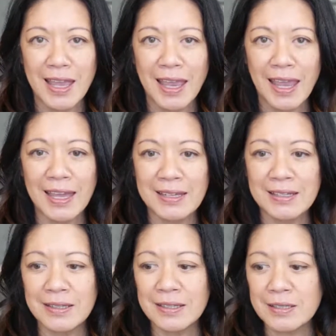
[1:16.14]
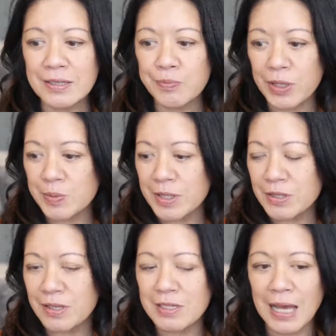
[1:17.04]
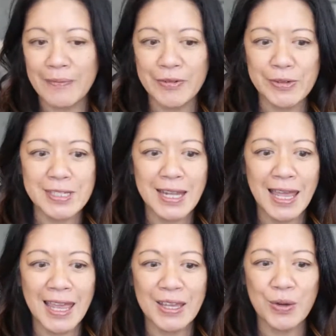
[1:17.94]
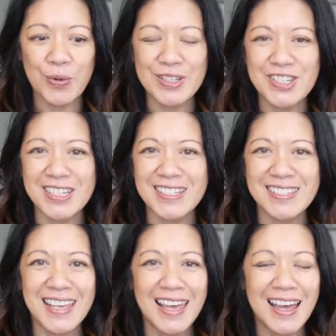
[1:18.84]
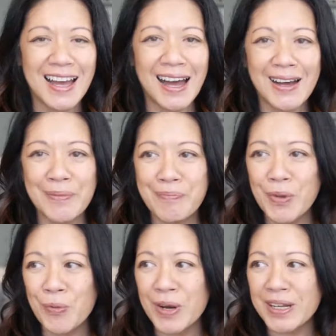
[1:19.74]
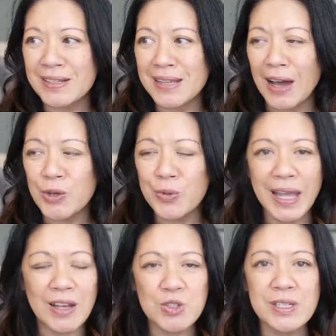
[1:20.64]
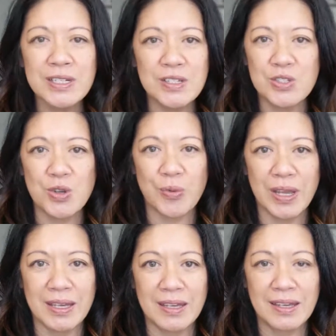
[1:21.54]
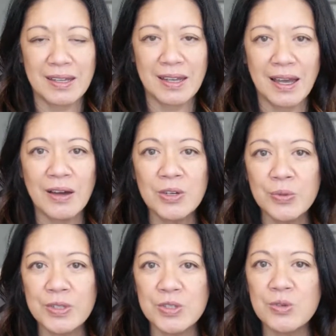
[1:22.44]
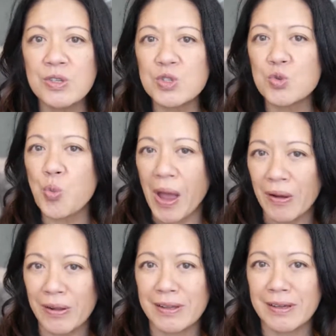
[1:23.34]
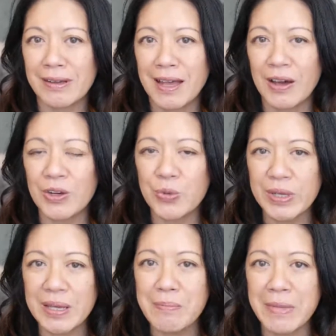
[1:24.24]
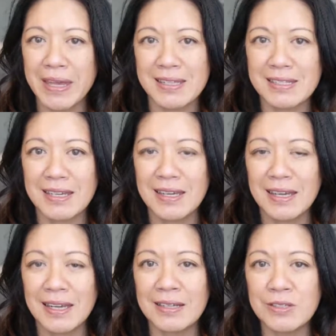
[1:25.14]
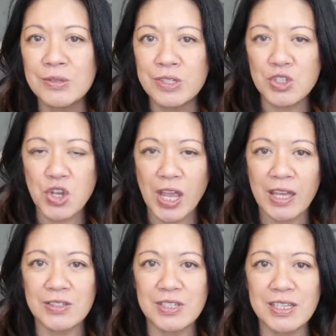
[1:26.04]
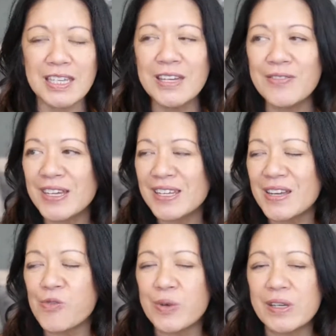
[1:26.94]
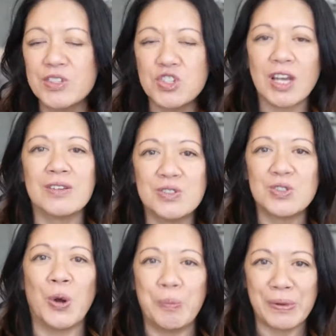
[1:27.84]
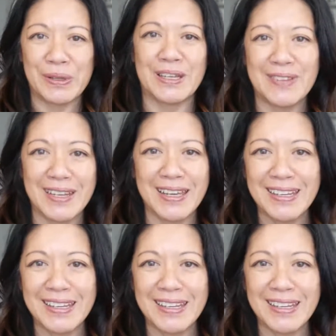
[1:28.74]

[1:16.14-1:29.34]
And this brings me to the topic for today, which is how do we actually disagree? How do we do this well? How do we commit to the change, even if we just don't believe in it?